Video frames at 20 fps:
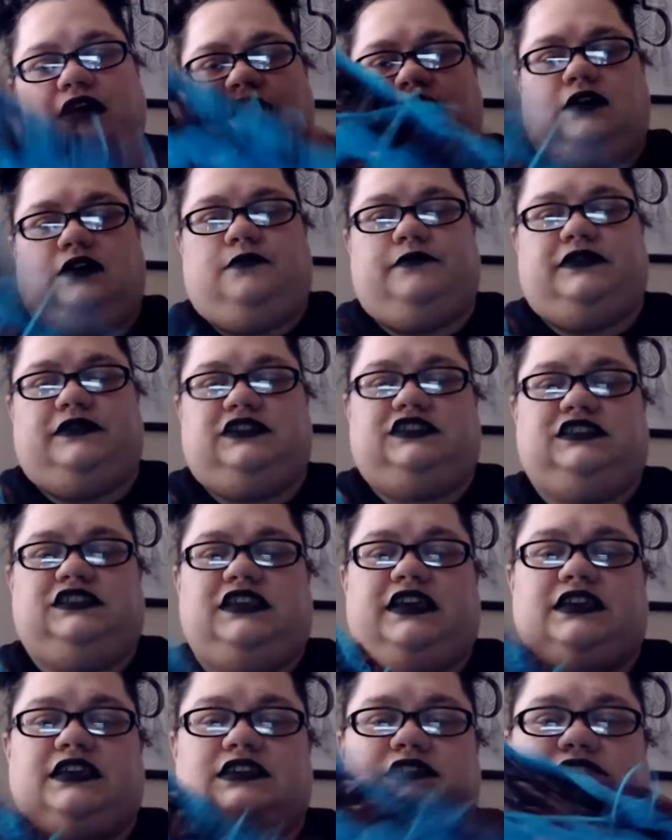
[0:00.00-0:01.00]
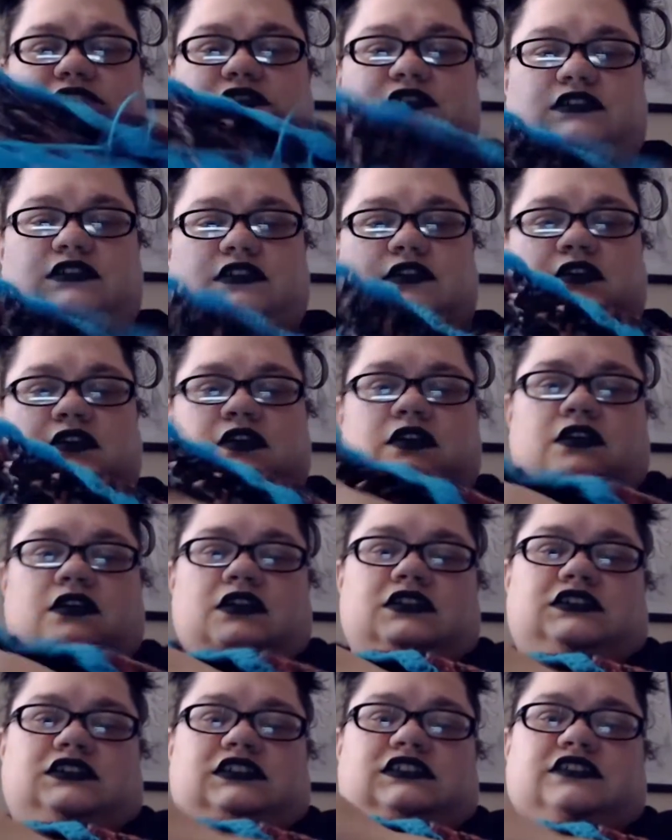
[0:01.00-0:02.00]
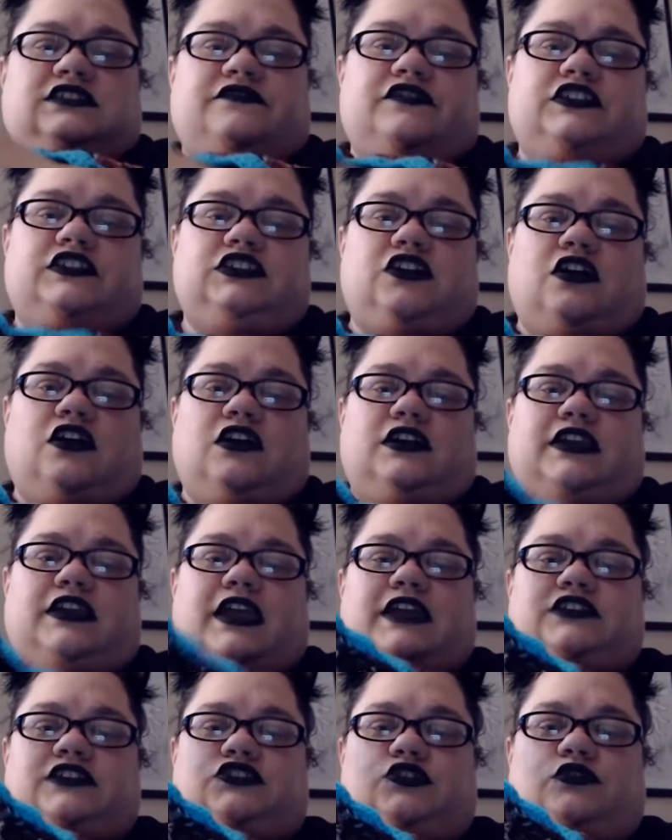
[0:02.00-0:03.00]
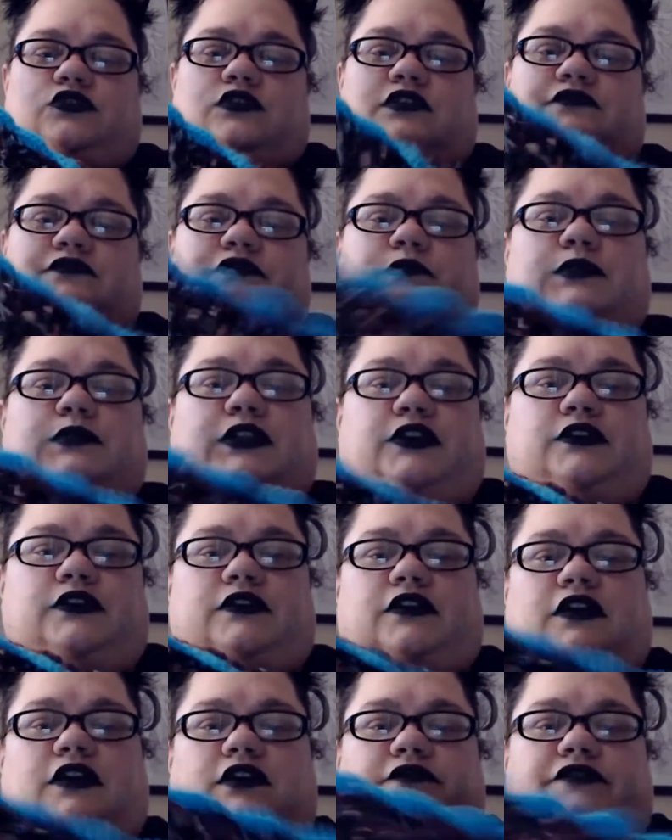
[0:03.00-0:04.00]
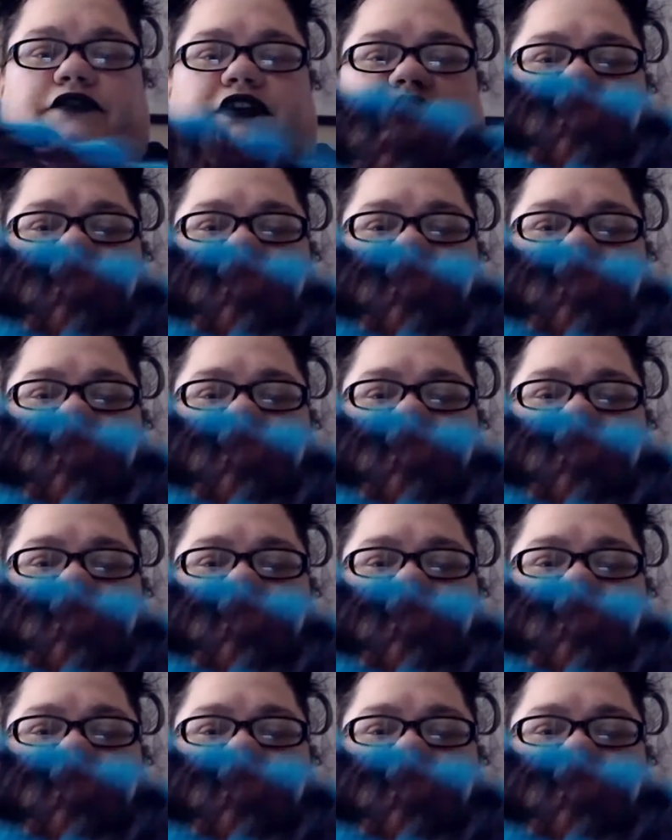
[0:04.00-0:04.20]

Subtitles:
6 of the dark and 2 of the blue, of the